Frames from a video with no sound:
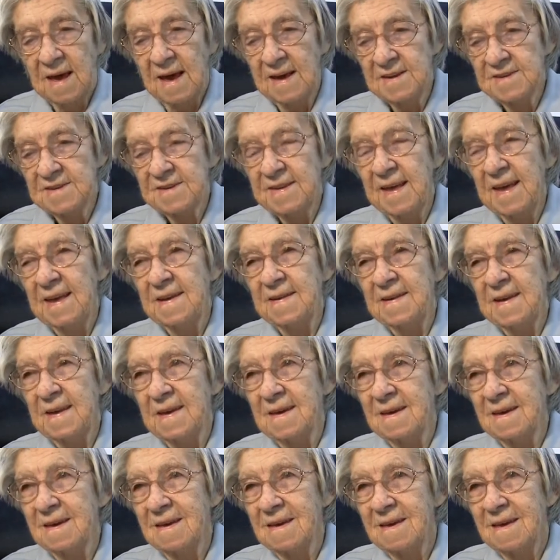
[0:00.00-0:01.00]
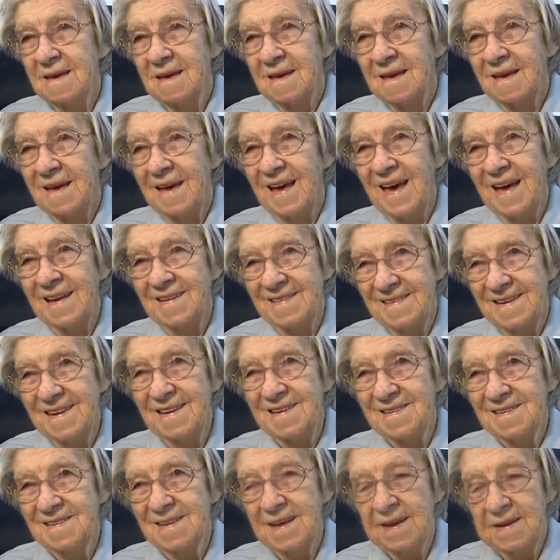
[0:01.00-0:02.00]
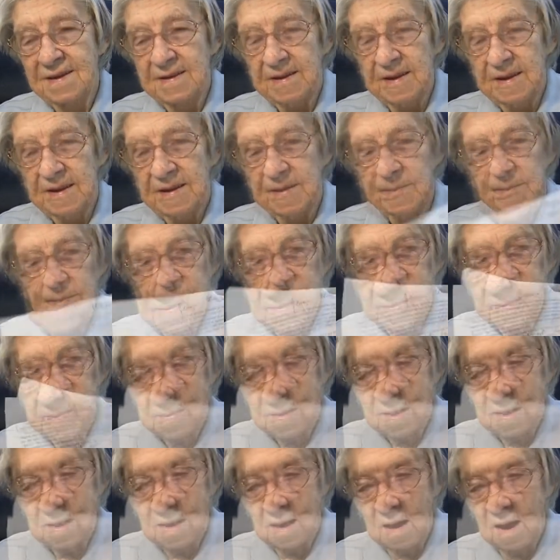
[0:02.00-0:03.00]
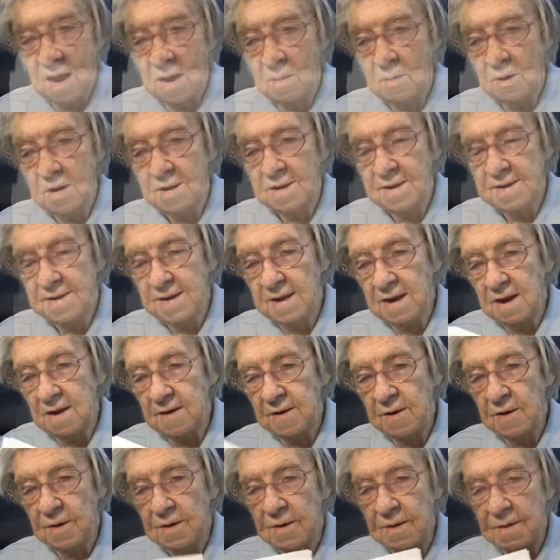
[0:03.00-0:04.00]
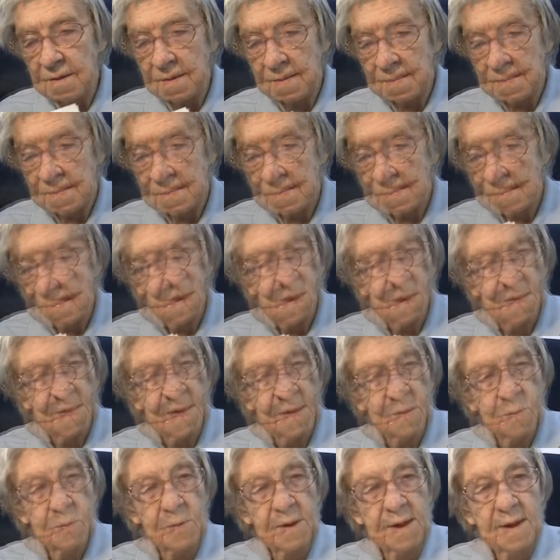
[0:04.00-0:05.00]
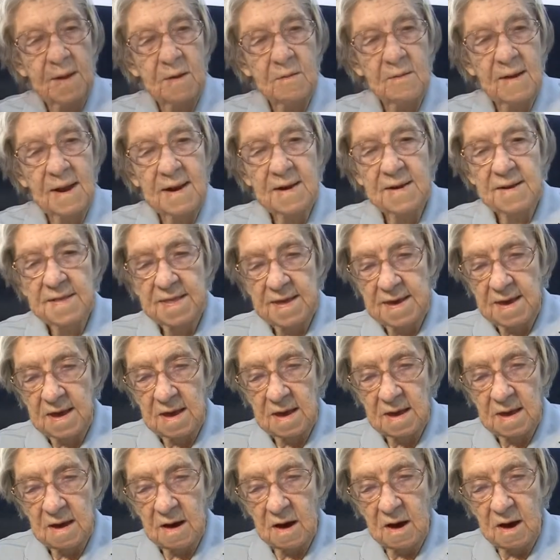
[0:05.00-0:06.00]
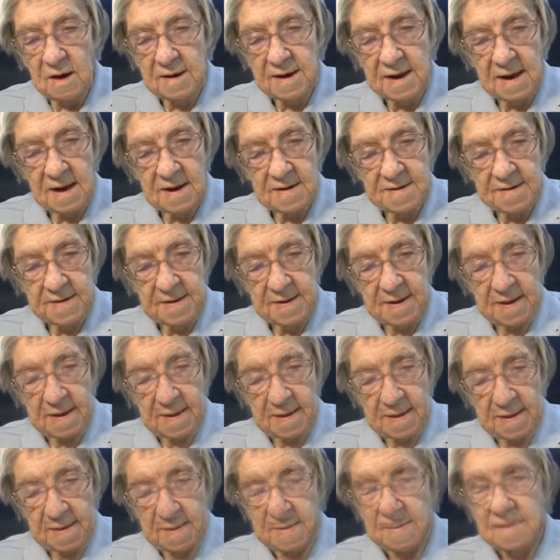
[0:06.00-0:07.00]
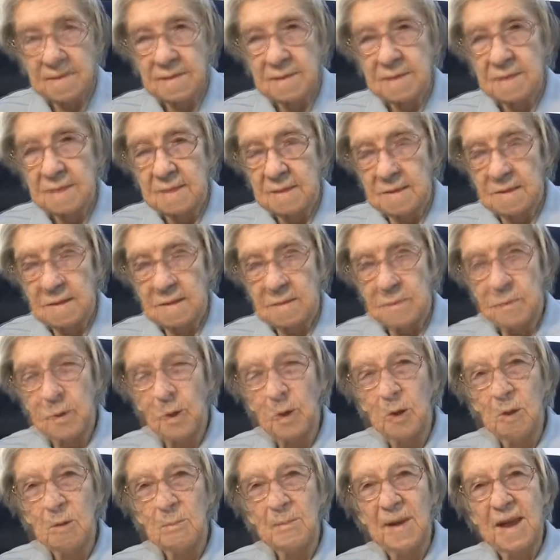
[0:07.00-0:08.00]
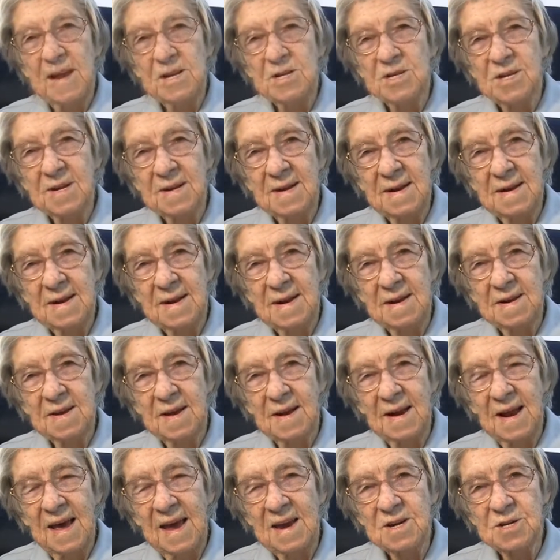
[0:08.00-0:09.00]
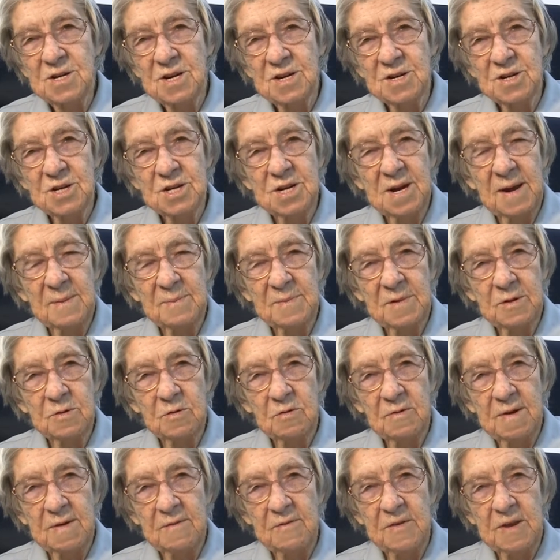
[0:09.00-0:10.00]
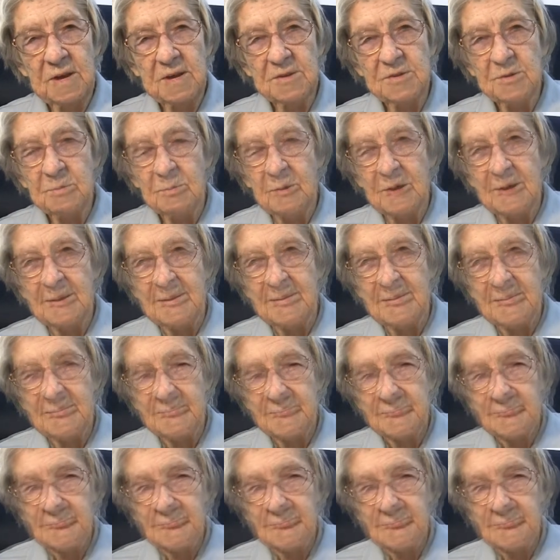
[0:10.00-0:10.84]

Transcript: ascending and descending. I want to tell you that we are under the occult today. Paul mentioned it in Galatians chapter three verse one.